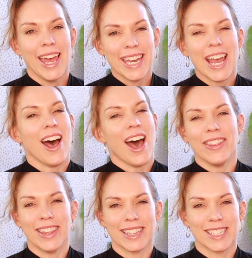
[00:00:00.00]
Now, I
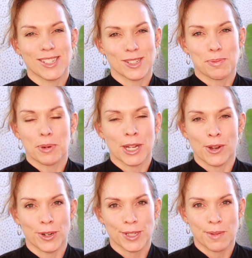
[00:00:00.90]
think this looks pretty
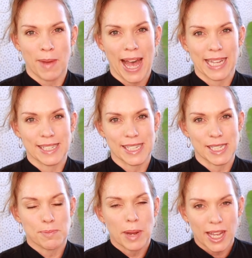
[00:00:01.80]
awesome as
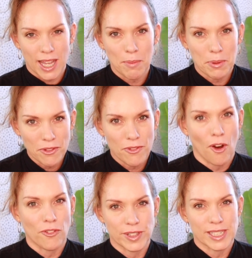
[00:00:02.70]
is, but a couple of
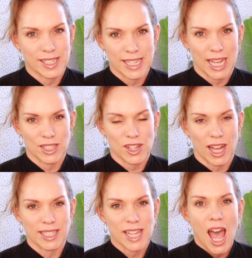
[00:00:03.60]
obvious
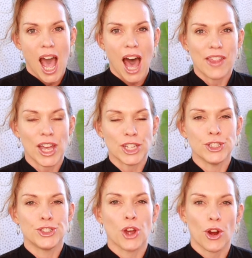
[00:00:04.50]
downsides are that
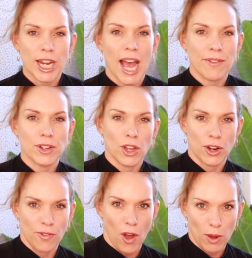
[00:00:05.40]
you don't have a
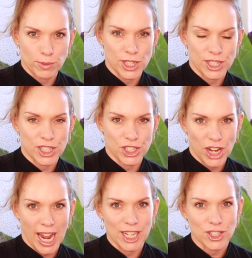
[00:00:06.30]
lot of option to
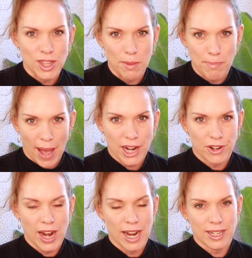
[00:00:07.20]
change the
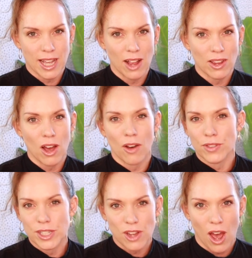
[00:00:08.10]
background color
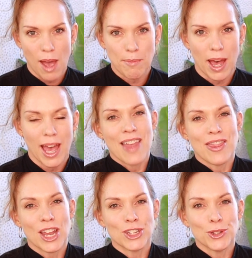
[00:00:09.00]
of the timer,
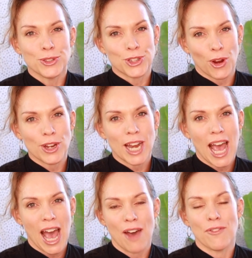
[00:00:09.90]
and then you don't
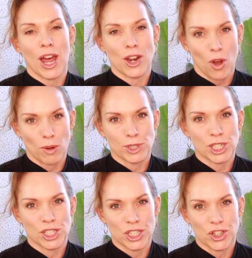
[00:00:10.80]
have an
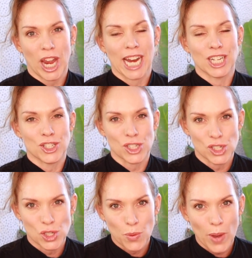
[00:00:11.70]
option to change the
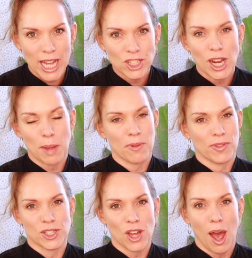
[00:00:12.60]
square shape of
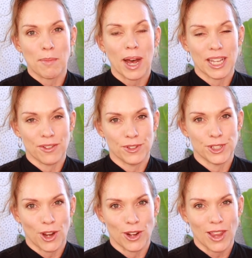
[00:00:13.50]
the timer if you
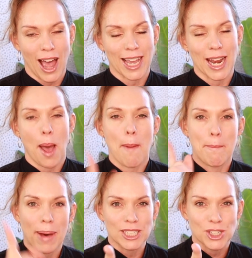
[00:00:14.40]
don't like it.
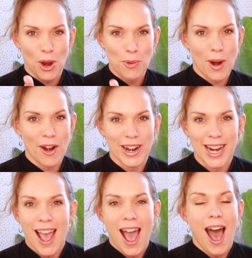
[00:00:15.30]
But don't
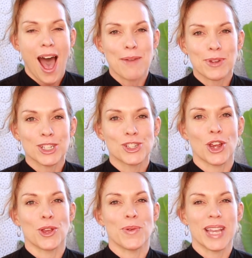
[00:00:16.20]
worry, I'm going to
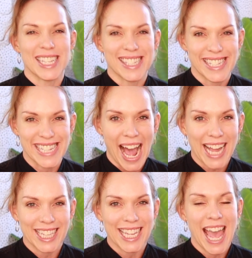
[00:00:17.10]
show you
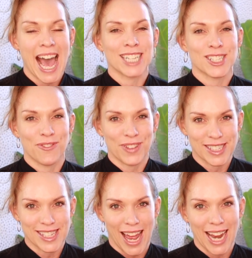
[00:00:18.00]
exactly how to
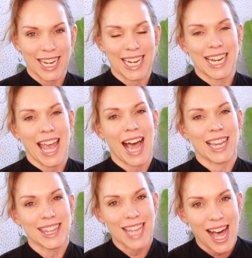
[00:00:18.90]
fix that in
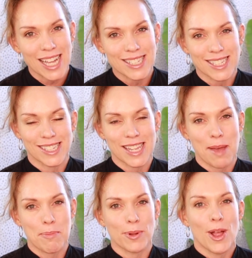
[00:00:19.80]
our last
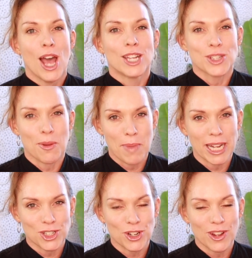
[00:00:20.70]
example, so
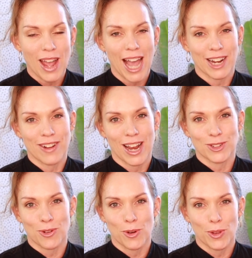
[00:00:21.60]
make sure you hang
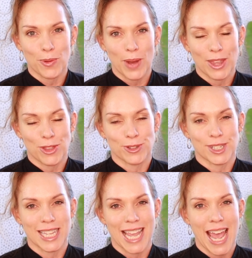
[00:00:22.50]
around all the way through
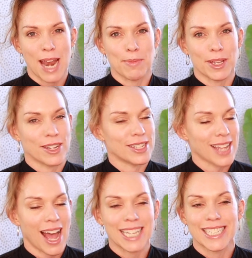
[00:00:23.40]
to the end, because
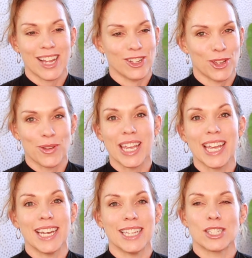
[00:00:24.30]
I tell you,
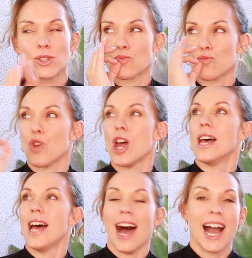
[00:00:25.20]
it is
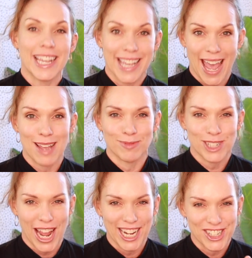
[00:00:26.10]
a game
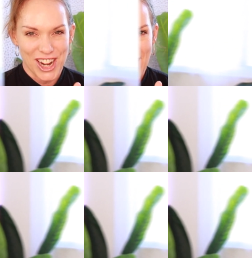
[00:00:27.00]
changer.